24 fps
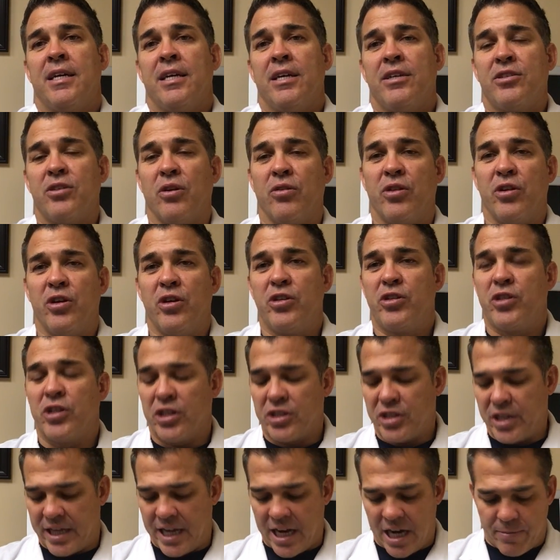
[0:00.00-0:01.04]
So the New
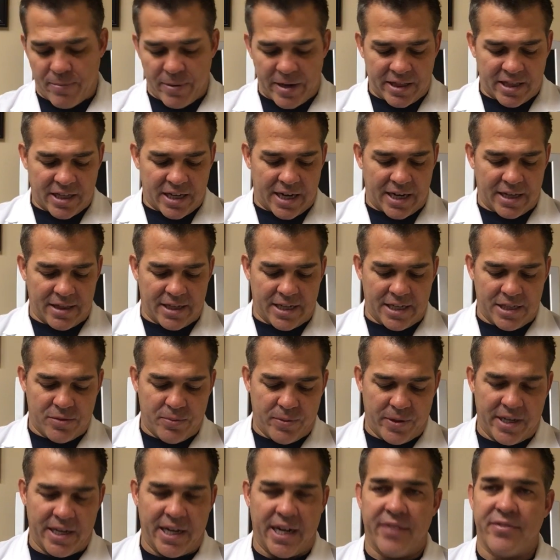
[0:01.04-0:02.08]
Jersey Care Path guidelines
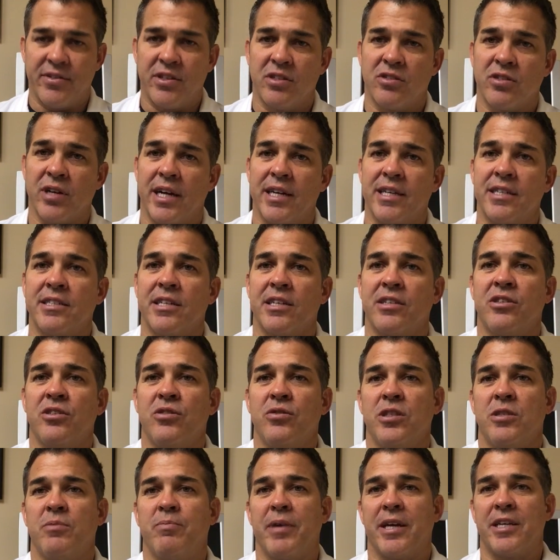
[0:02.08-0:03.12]
we have to try to stick
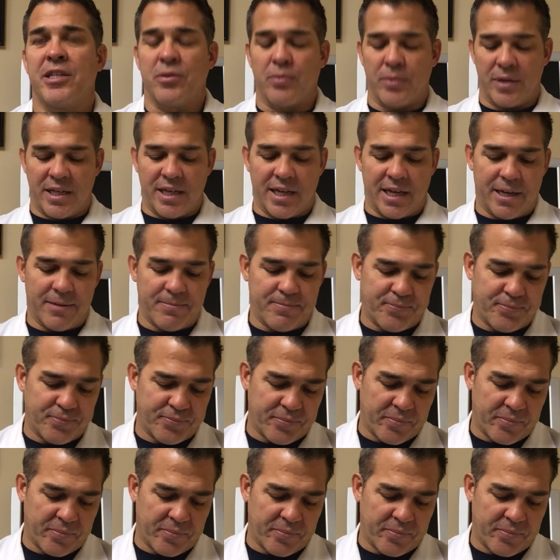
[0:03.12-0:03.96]
to as best we can.